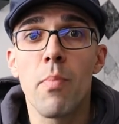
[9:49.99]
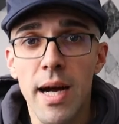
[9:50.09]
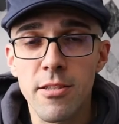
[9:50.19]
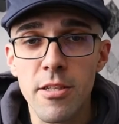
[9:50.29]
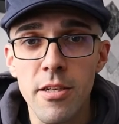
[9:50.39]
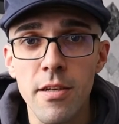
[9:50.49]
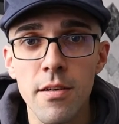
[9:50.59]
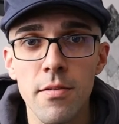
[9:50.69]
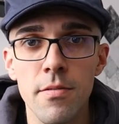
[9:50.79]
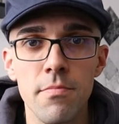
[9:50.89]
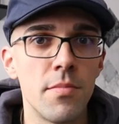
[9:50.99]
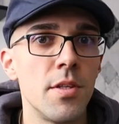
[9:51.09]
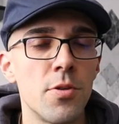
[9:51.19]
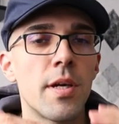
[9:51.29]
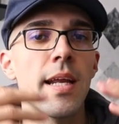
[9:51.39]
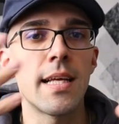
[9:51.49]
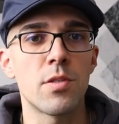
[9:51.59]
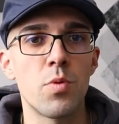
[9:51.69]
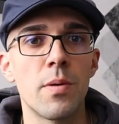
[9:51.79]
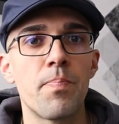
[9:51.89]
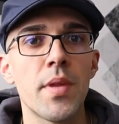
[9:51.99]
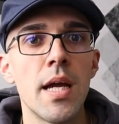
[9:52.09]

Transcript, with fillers: much, you can answer,